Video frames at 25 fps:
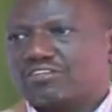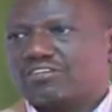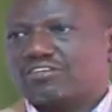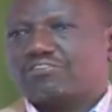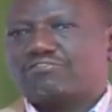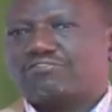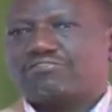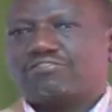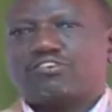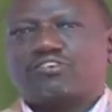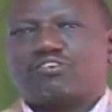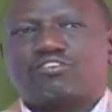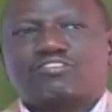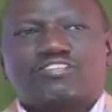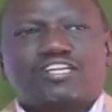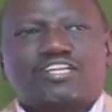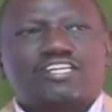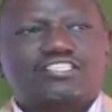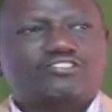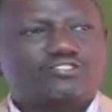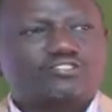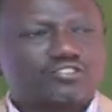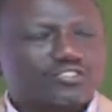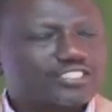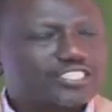for the
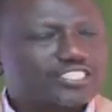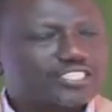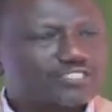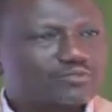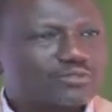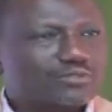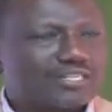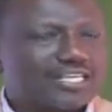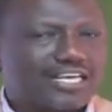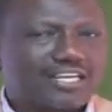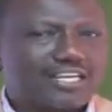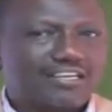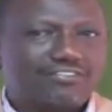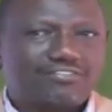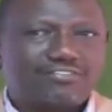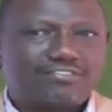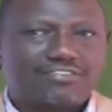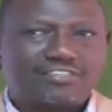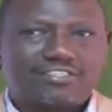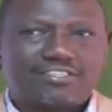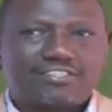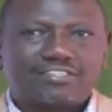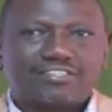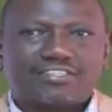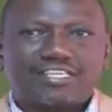resources we have,
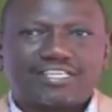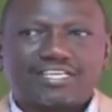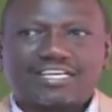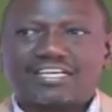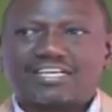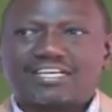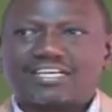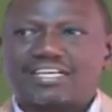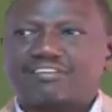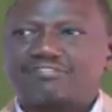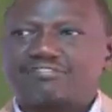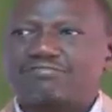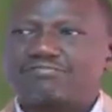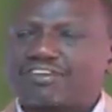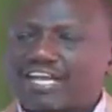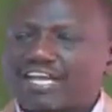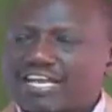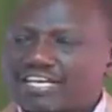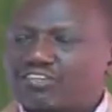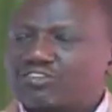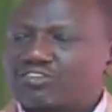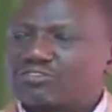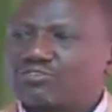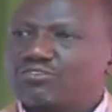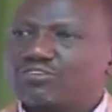they can get
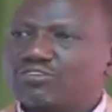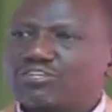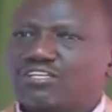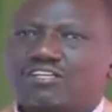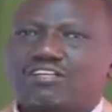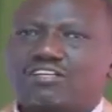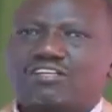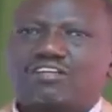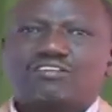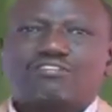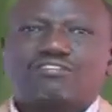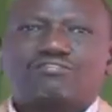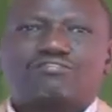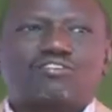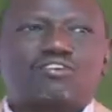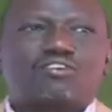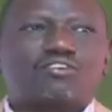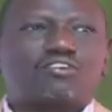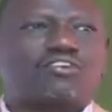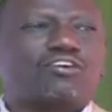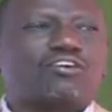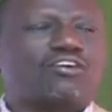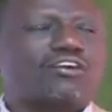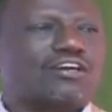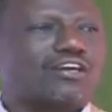value for
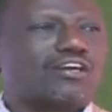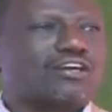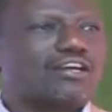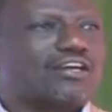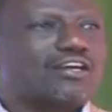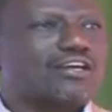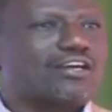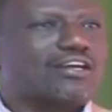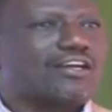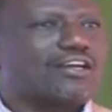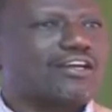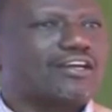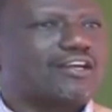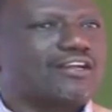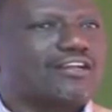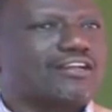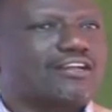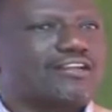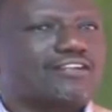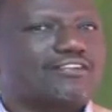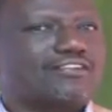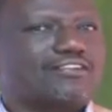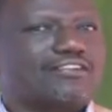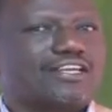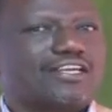uh,
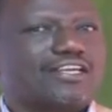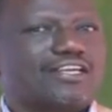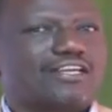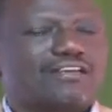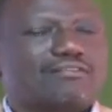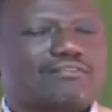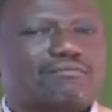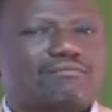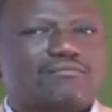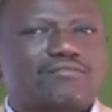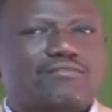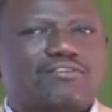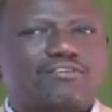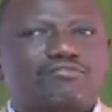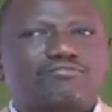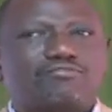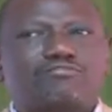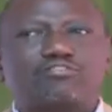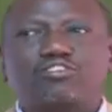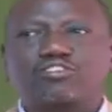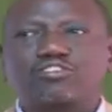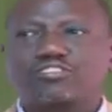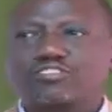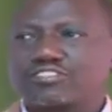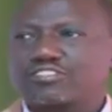the
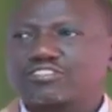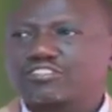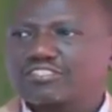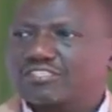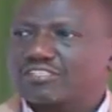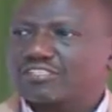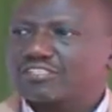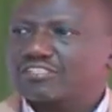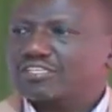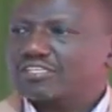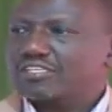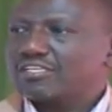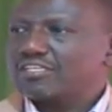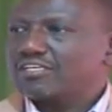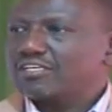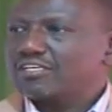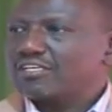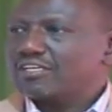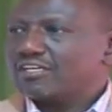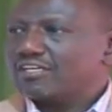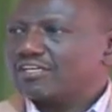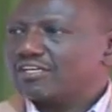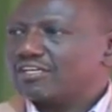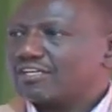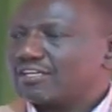vote,
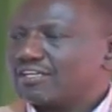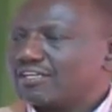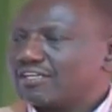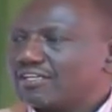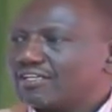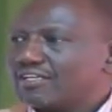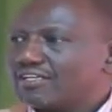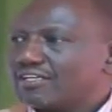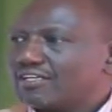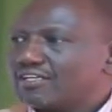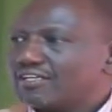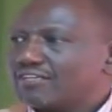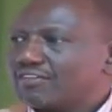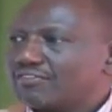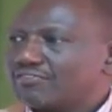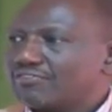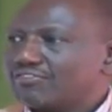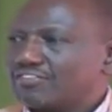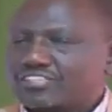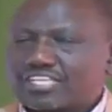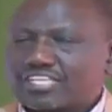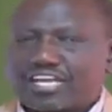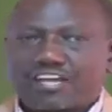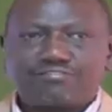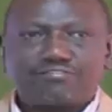uh, for
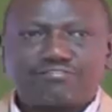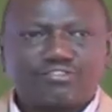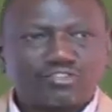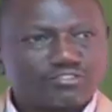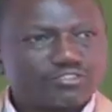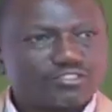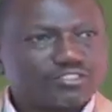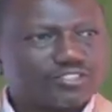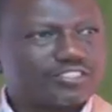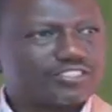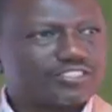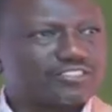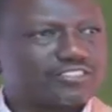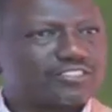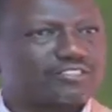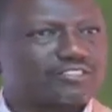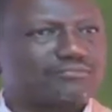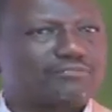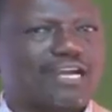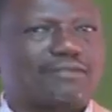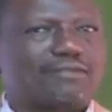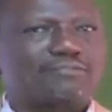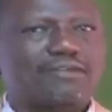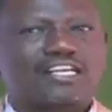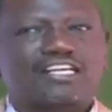their votes
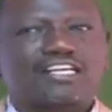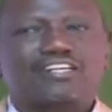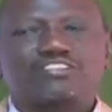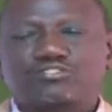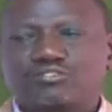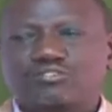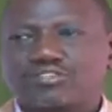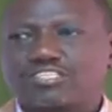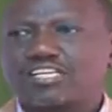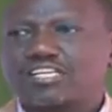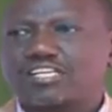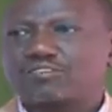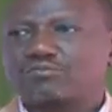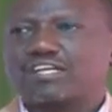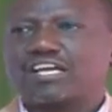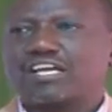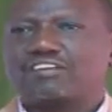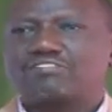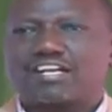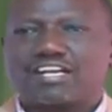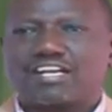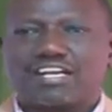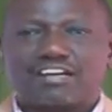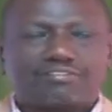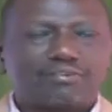by making sure that we have
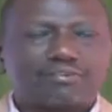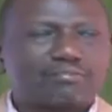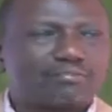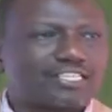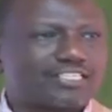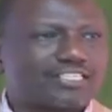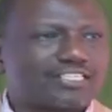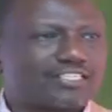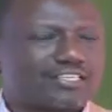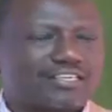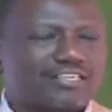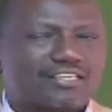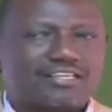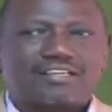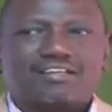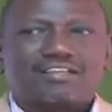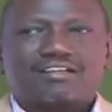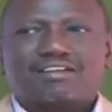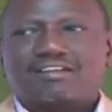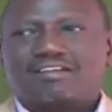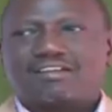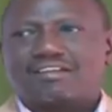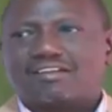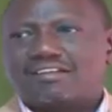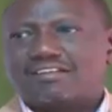a government
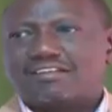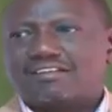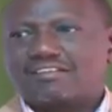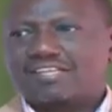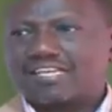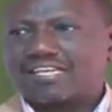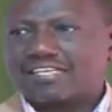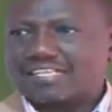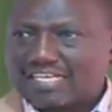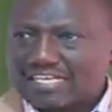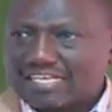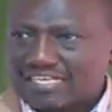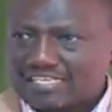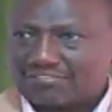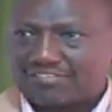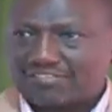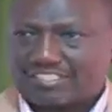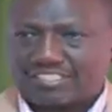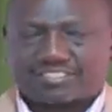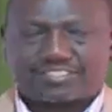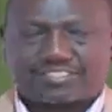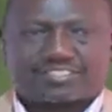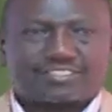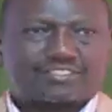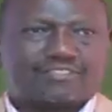that
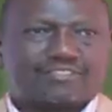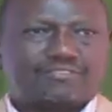delivers.